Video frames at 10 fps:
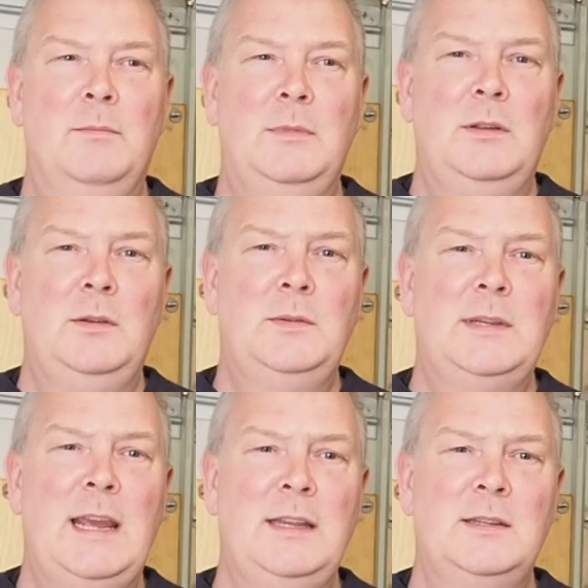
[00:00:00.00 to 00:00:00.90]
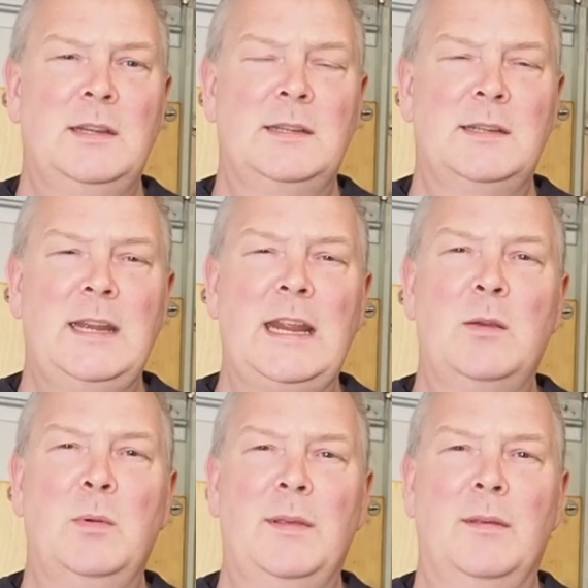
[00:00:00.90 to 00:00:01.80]
you tend to stick
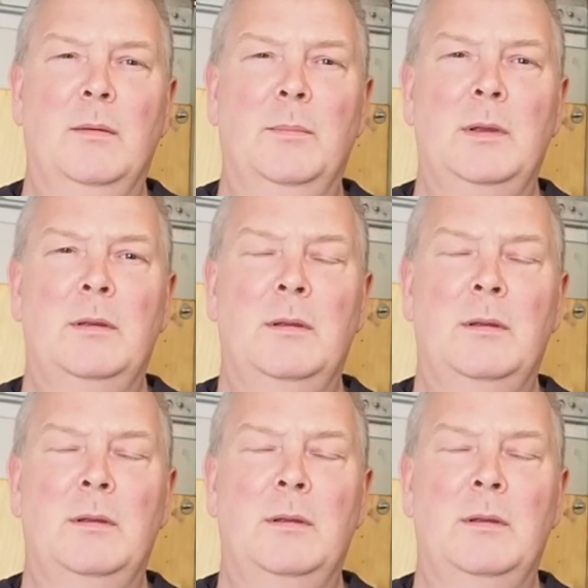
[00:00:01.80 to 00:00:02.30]
with them.